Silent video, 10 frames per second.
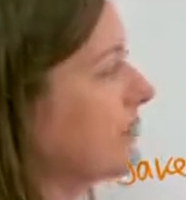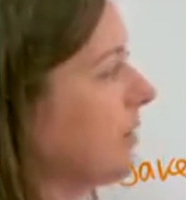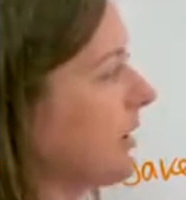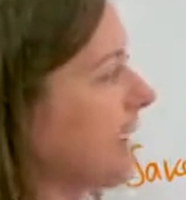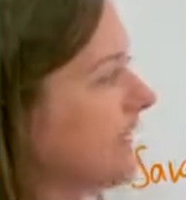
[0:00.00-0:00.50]
to
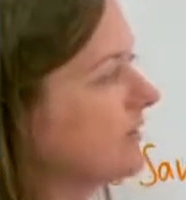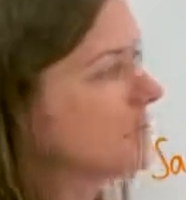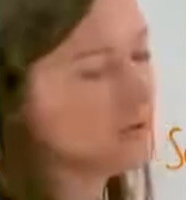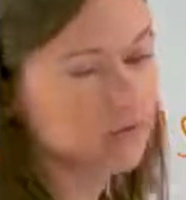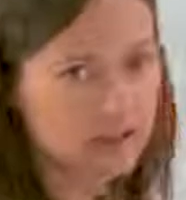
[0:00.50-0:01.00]
buy
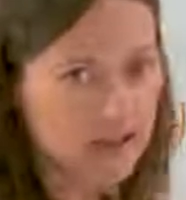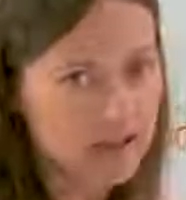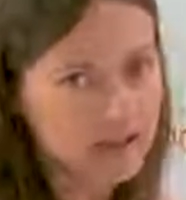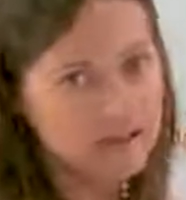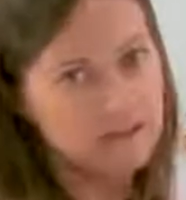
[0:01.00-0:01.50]

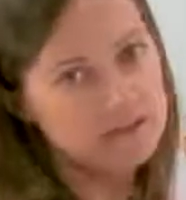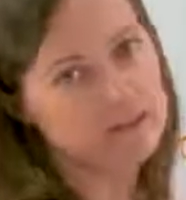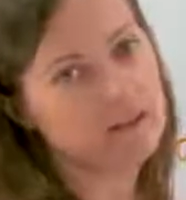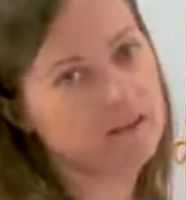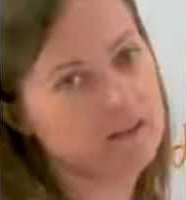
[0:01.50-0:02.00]
souvenirs
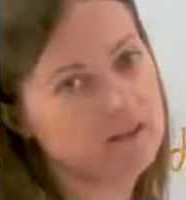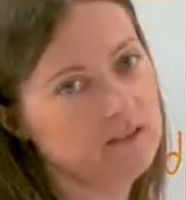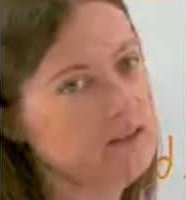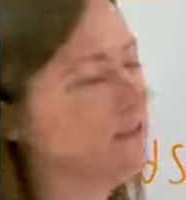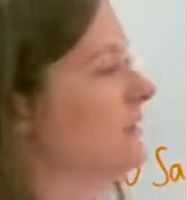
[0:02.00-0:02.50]
and
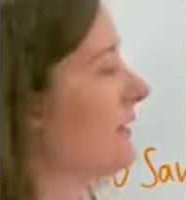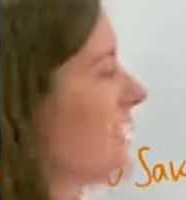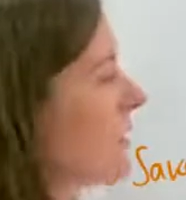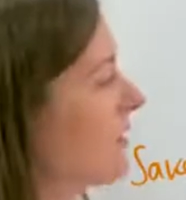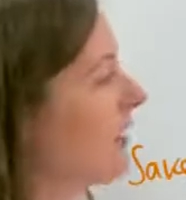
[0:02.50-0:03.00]

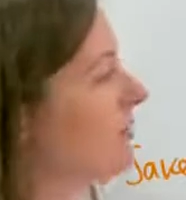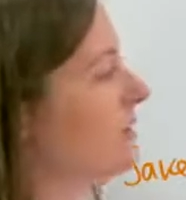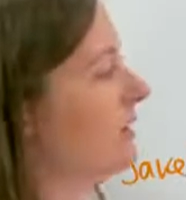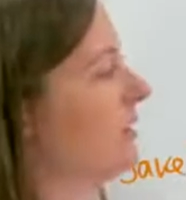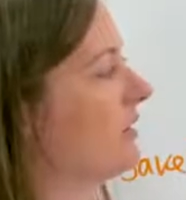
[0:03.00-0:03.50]
t-shirts
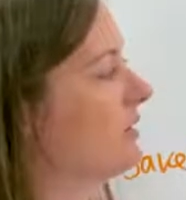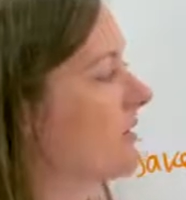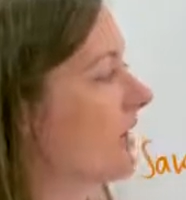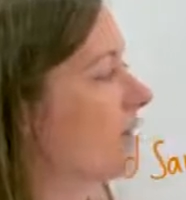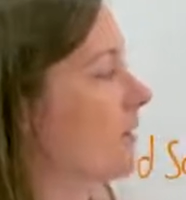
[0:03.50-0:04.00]
with the Union
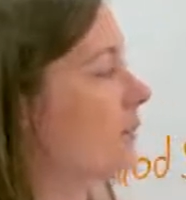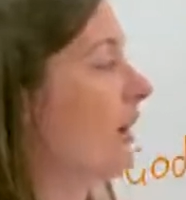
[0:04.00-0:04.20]
Jack on.